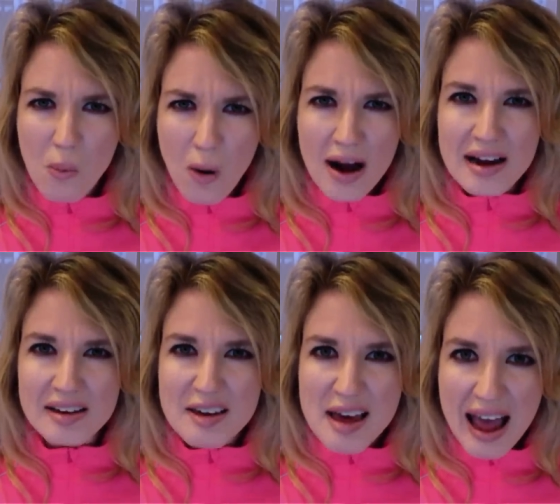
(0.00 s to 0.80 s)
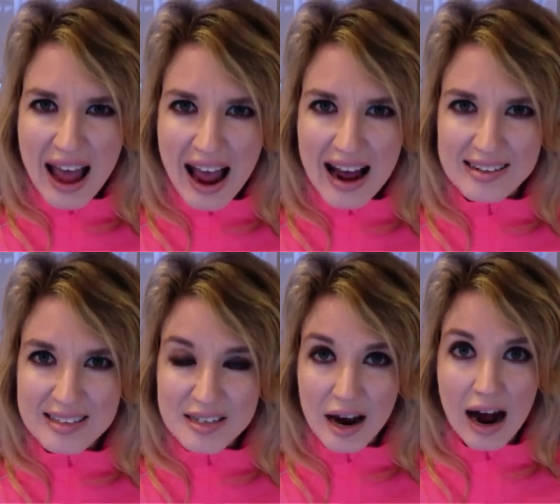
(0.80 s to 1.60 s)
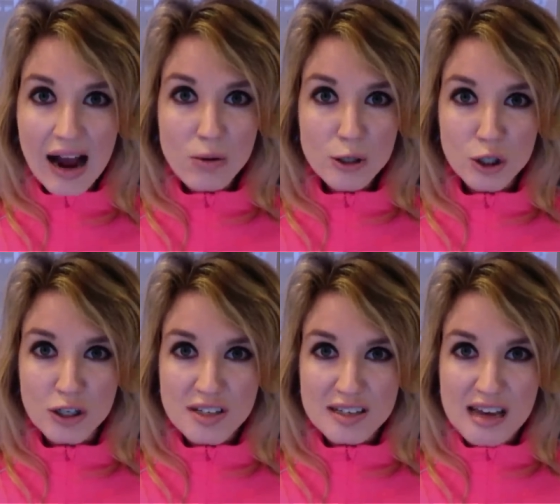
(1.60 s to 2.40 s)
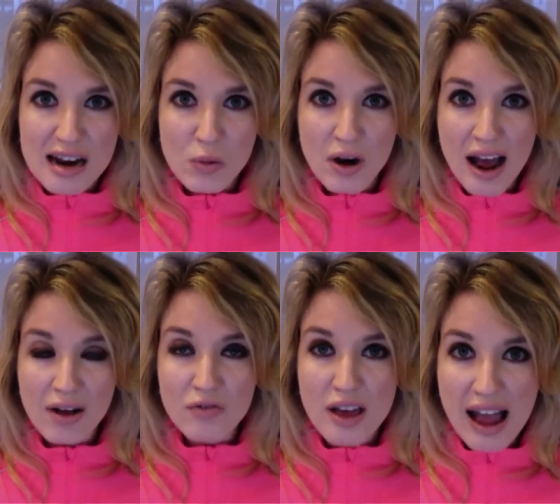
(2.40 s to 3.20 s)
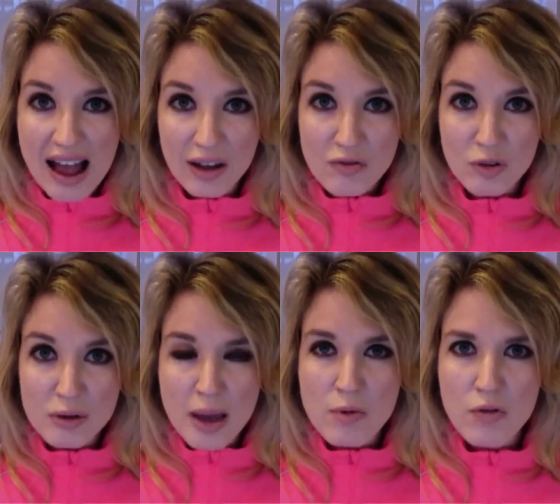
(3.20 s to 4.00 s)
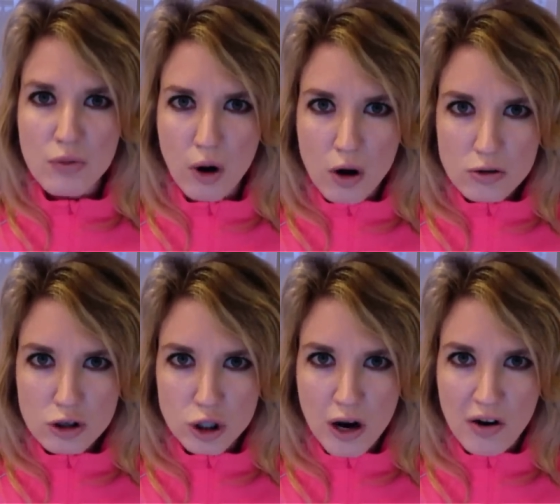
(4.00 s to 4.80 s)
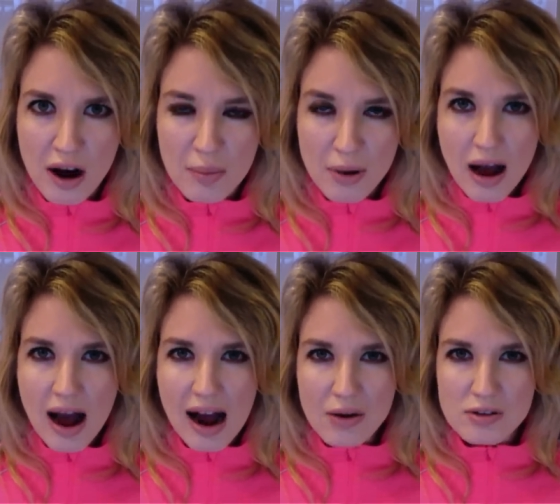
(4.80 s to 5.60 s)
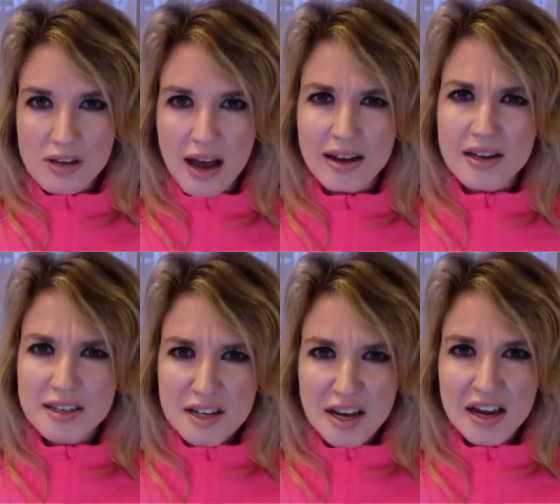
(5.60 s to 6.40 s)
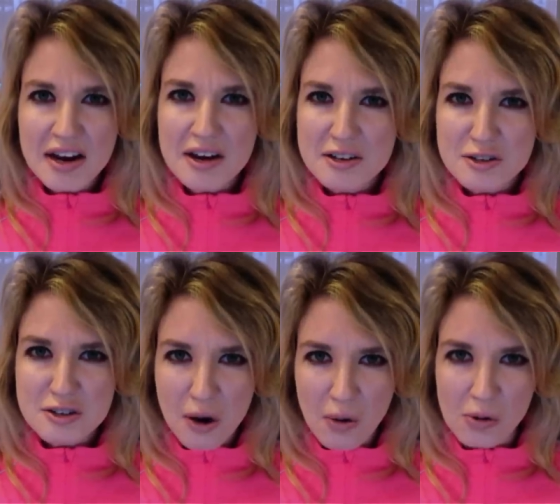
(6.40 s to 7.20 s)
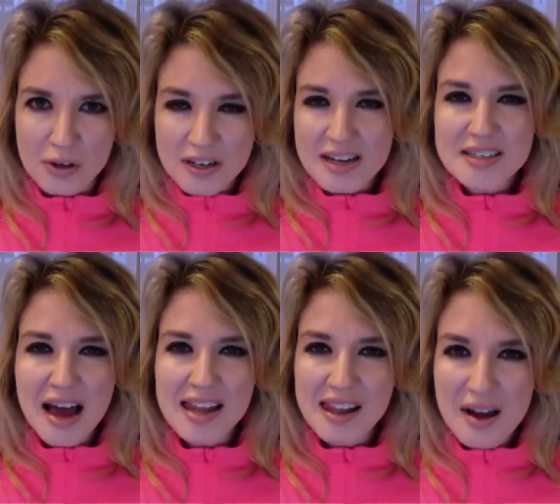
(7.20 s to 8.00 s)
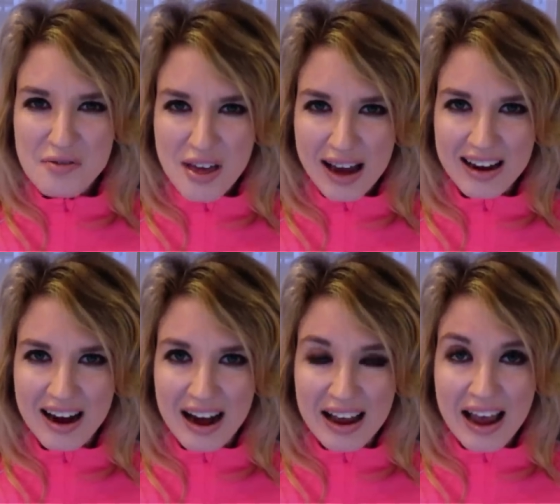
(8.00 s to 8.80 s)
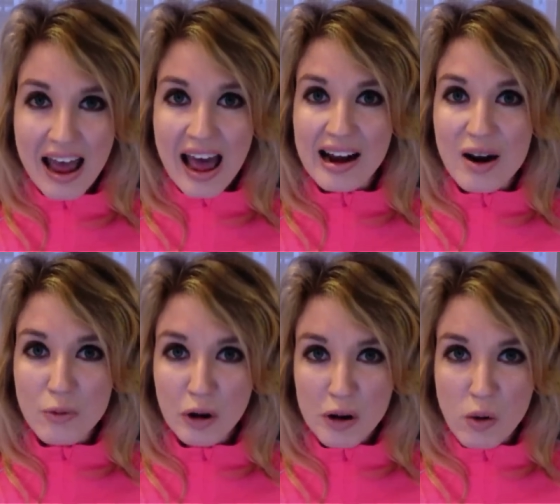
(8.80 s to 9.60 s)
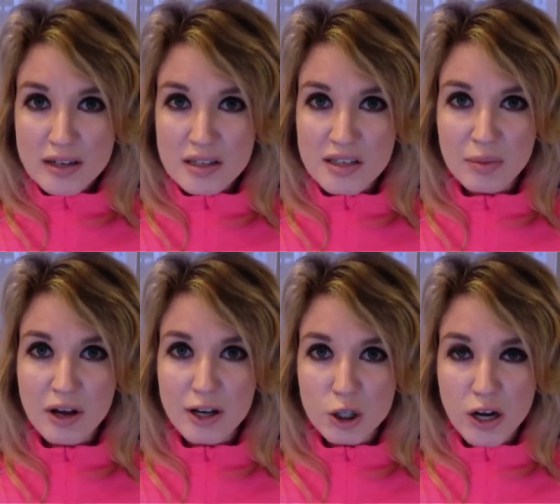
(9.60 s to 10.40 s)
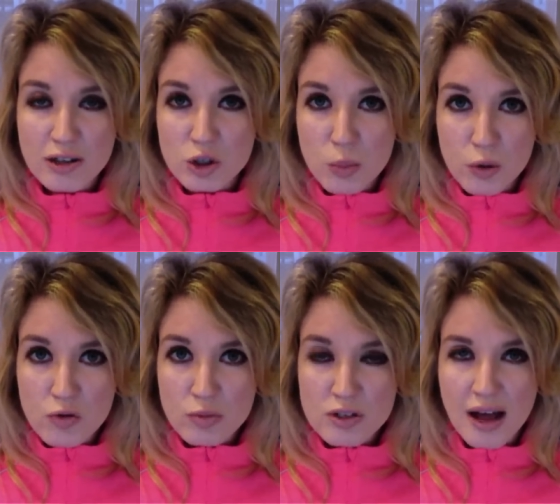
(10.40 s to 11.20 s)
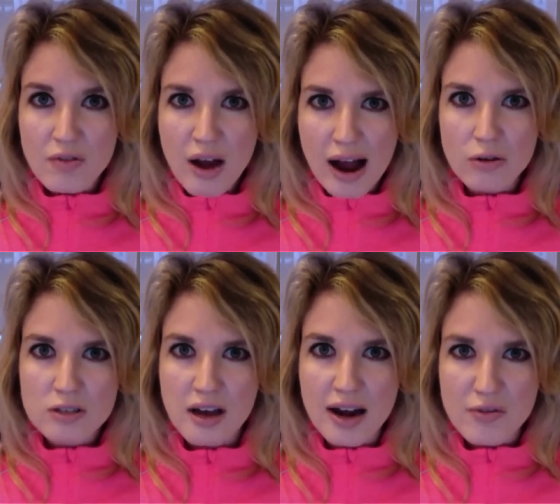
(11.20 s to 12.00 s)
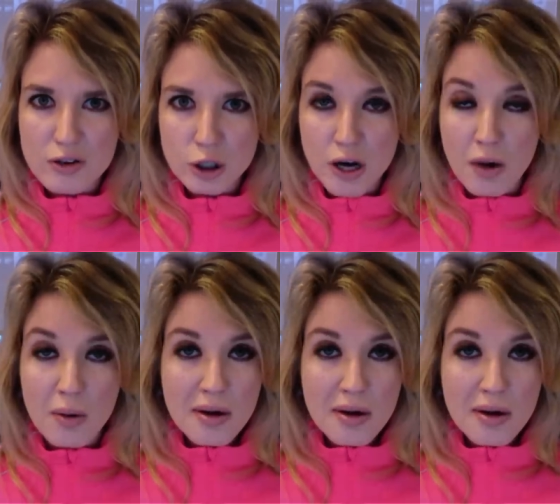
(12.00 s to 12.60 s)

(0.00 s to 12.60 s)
what a cast! I was just excited when Alfie Allen from Game of Thrones showed up. I was like, ticket sold, because I love that guy, and I really want to see him get a chance to prove himself outside of the show.